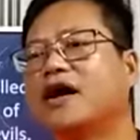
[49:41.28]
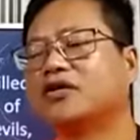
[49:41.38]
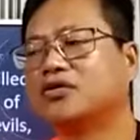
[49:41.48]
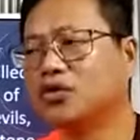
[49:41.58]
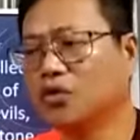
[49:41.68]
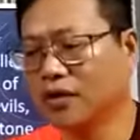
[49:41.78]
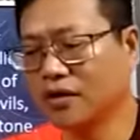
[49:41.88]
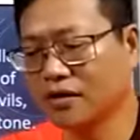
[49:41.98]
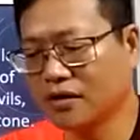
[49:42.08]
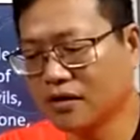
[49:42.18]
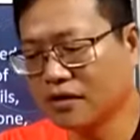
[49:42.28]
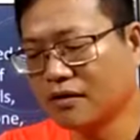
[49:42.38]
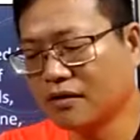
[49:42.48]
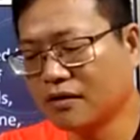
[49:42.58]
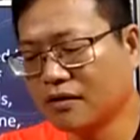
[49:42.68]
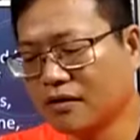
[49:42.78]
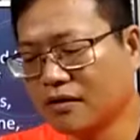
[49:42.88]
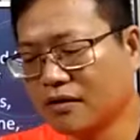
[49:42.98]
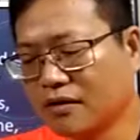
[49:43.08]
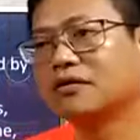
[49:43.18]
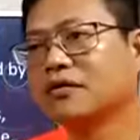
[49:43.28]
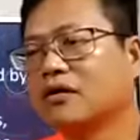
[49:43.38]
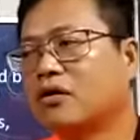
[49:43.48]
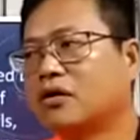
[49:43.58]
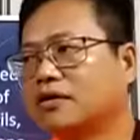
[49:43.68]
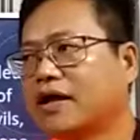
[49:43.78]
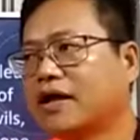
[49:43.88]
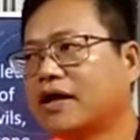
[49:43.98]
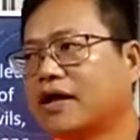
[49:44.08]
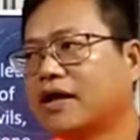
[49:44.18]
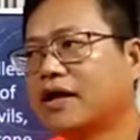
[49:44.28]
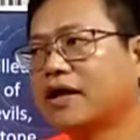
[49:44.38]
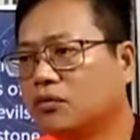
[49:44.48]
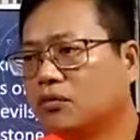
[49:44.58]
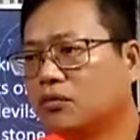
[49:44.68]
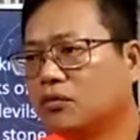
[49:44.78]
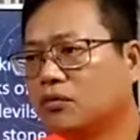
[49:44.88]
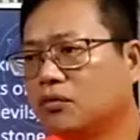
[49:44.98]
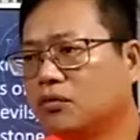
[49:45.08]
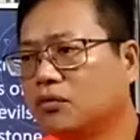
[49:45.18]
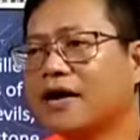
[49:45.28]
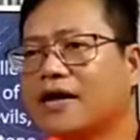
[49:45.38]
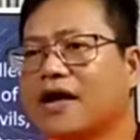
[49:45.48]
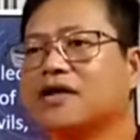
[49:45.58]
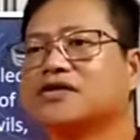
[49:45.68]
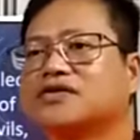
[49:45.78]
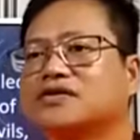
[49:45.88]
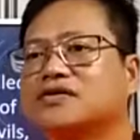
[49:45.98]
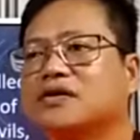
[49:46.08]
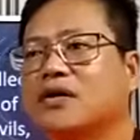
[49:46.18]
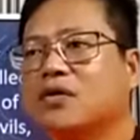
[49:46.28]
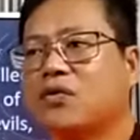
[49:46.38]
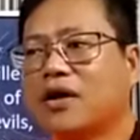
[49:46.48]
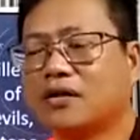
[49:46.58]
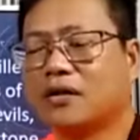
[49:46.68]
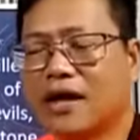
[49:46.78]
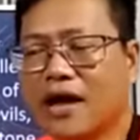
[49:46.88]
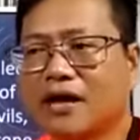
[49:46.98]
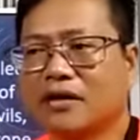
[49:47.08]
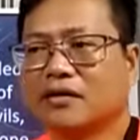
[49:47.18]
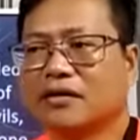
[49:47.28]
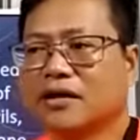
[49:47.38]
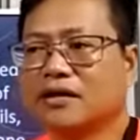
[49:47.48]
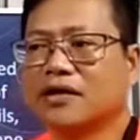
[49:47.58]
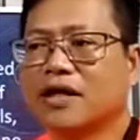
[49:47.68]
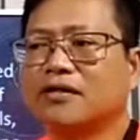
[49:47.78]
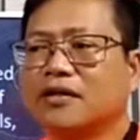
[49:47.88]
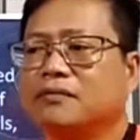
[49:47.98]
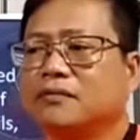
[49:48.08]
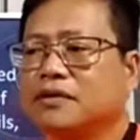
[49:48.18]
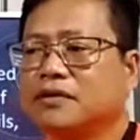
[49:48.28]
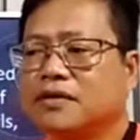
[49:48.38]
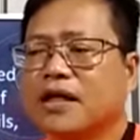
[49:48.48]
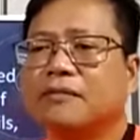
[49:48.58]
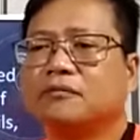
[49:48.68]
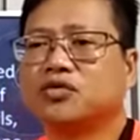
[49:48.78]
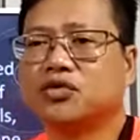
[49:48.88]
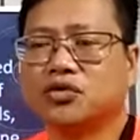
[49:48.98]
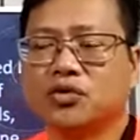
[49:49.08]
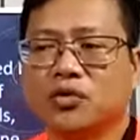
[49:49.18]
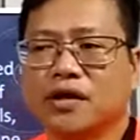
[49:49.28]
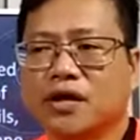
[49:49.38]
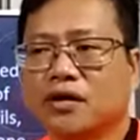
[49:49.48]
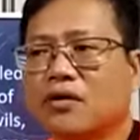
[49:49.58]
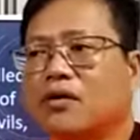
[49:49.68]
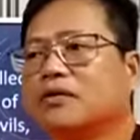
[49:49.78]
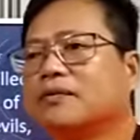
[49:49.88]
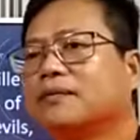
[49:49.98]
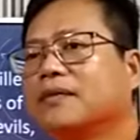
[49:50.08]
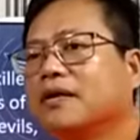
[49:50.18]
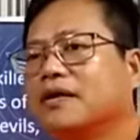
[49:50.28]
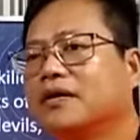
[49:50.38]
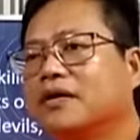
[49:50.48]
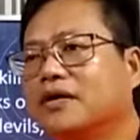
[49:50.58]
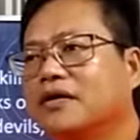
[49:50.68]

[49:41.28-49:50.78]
doing more than, or they are doing against what God intended them to do here on earth.